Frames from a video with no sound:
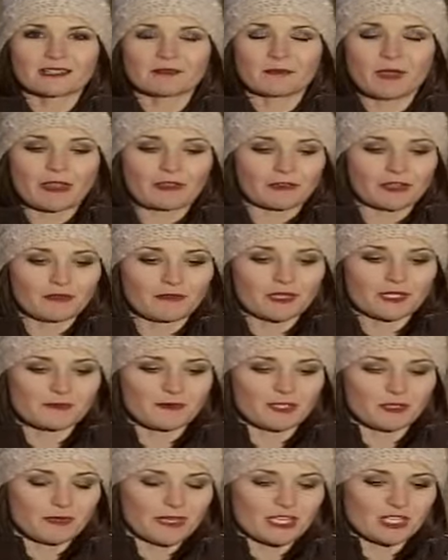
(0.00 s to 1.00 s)
whether it was
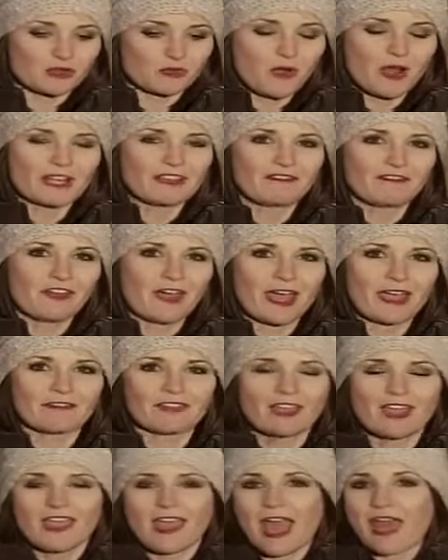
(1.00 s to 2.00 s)
between 25
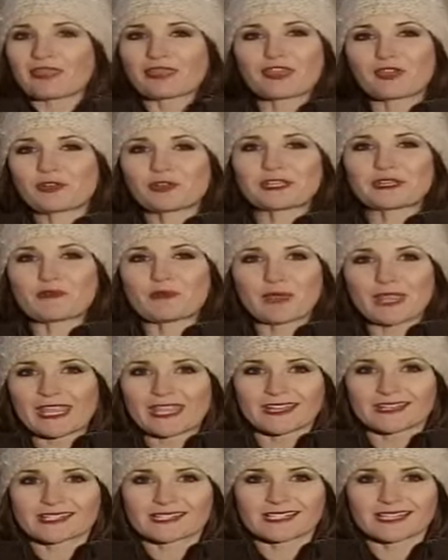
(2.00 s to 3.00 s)
and 30
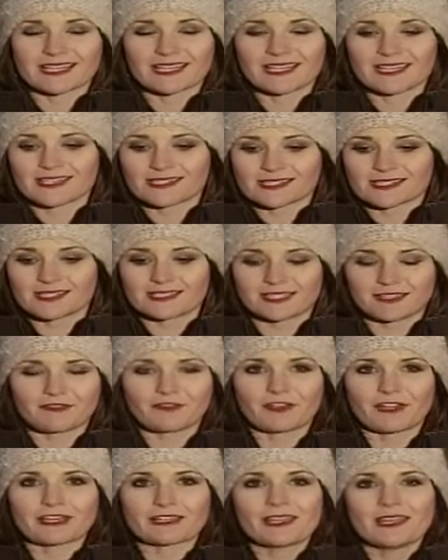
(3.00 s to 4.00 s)
weeks, is the
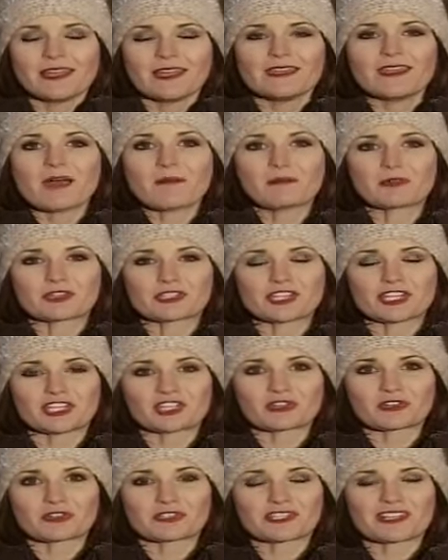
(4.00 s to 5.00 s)
different numbers that
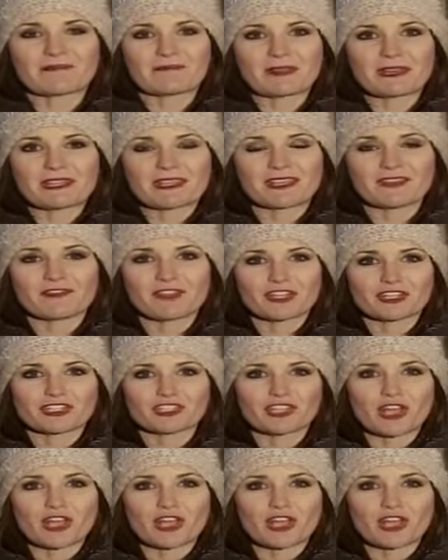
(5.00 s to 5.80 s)
jurors have been given.